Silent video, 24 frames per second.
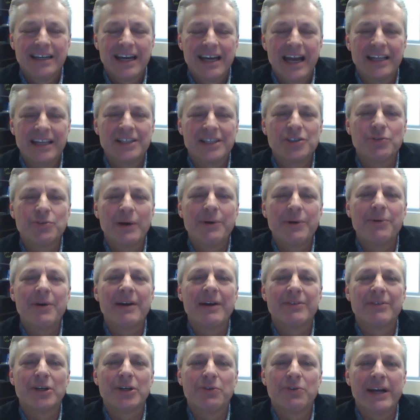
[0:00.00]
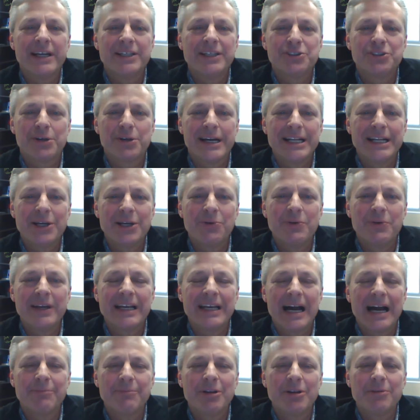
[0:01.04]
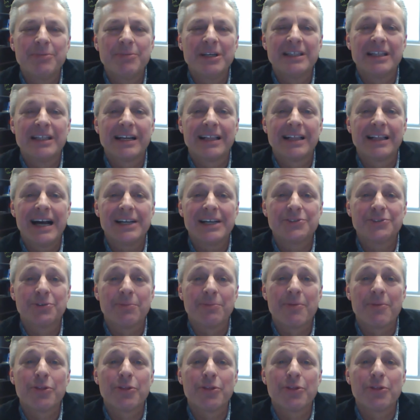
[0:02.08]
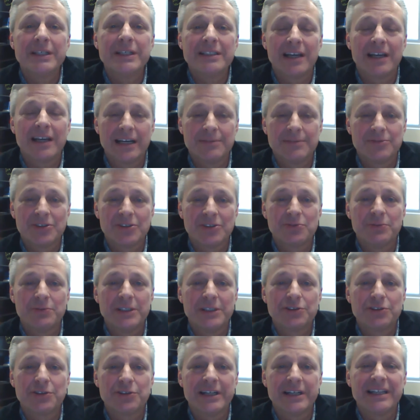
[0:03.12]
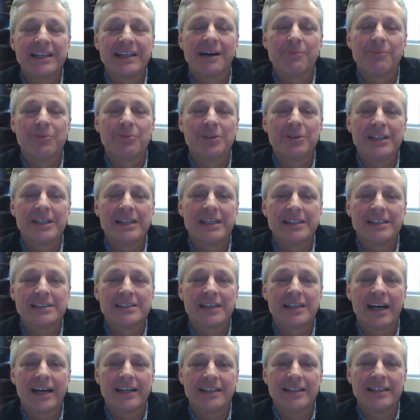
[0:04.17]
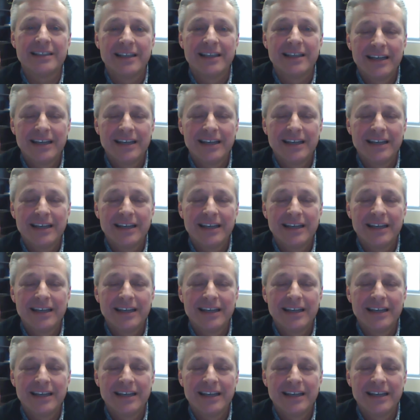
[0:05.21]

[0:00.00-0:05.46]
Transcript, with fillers: Hey, this week we have a great training week. I'm going to be in the classroom three times this week training. I'm really excited.